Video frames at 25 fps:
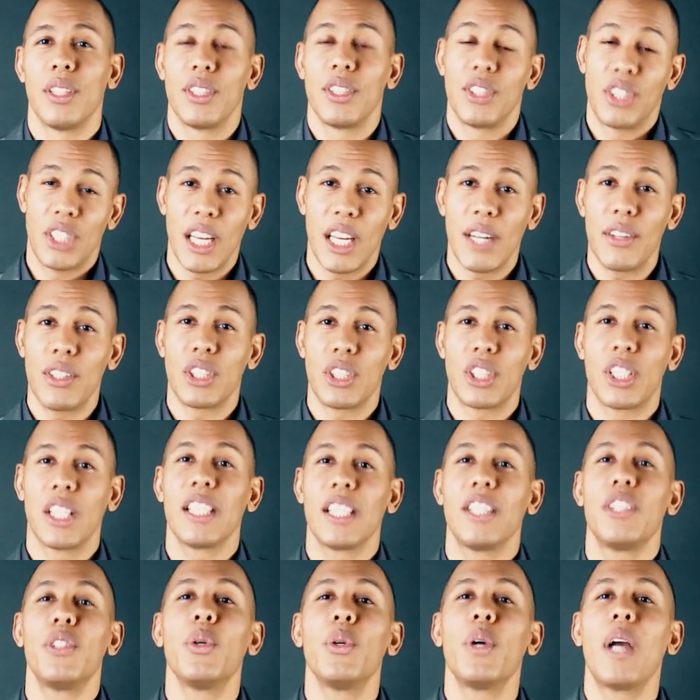
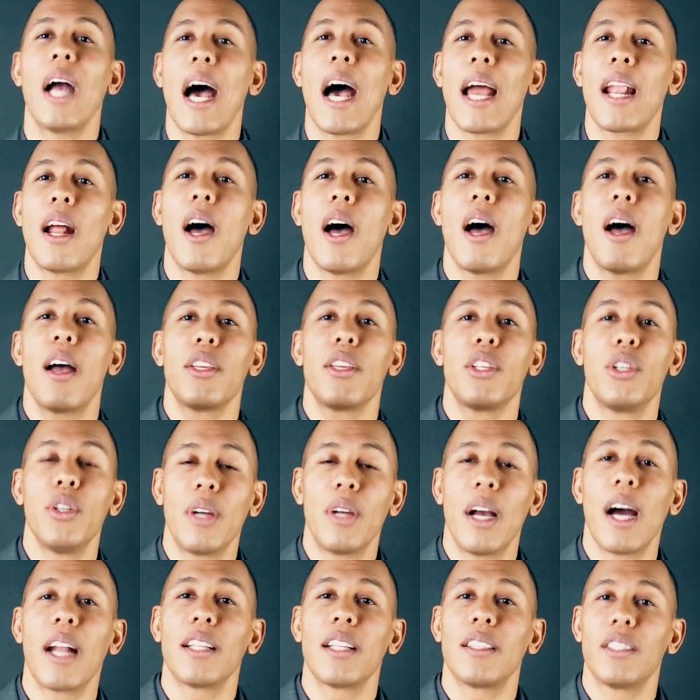seriously, you got, you
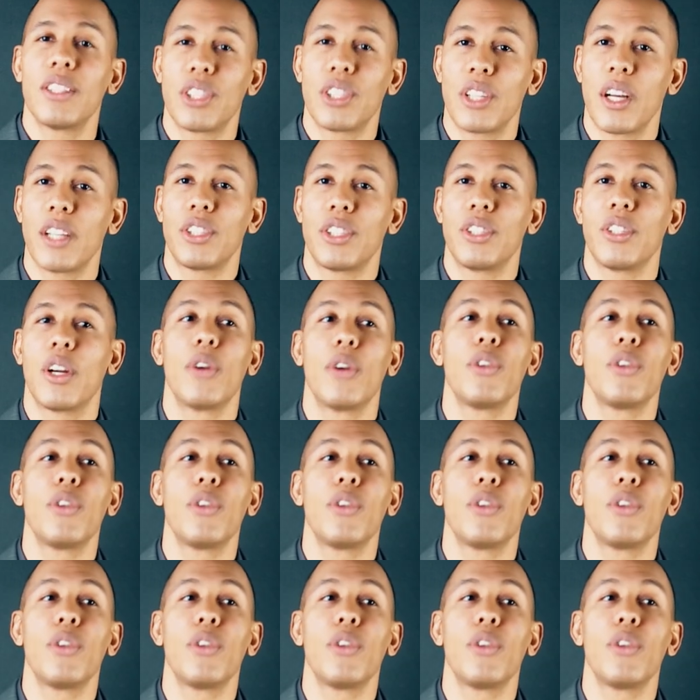got a discussion,